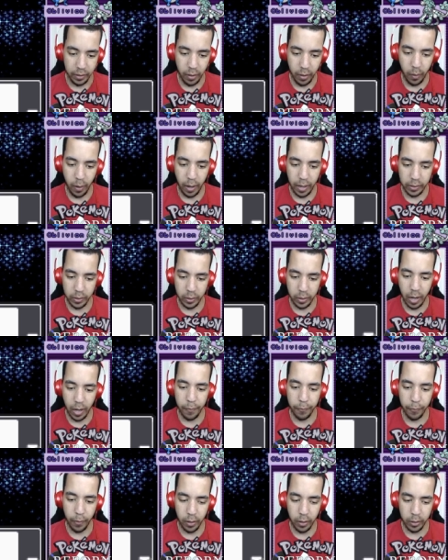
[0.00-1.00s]
Though I do
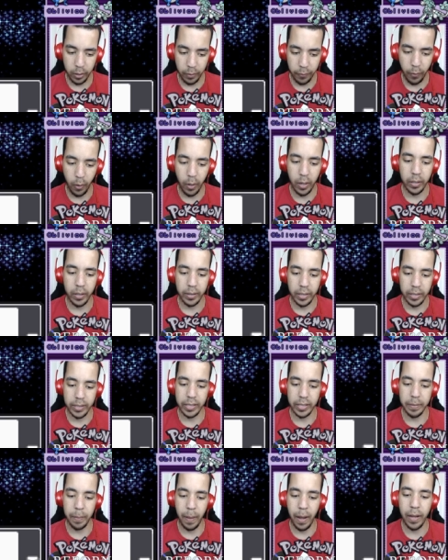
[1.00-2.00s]
not fault you for it, this
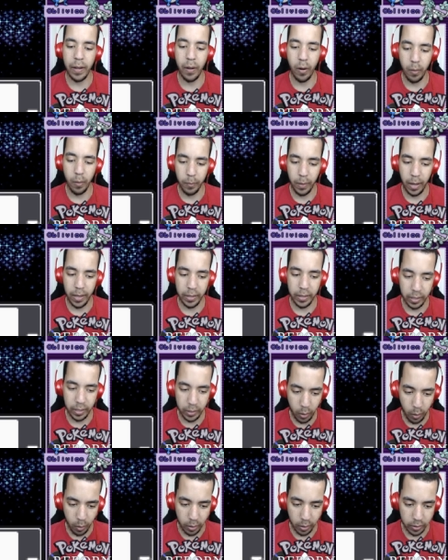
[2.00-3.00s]
is my home rather
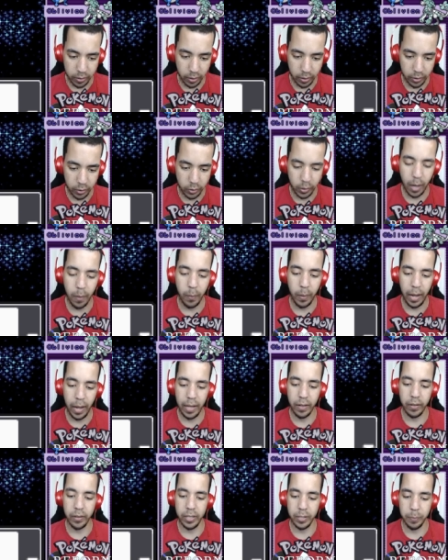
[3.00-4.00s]
than yours, so I will
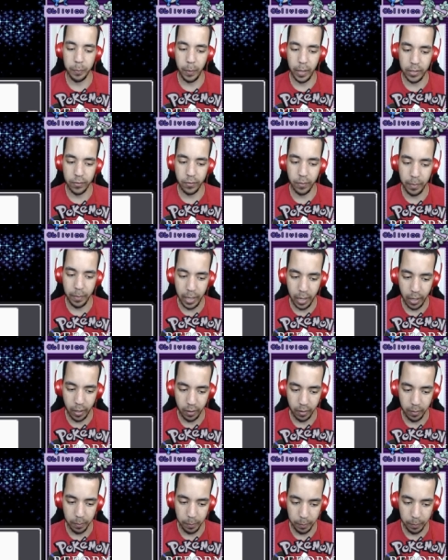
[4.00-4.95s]
handle this place from here,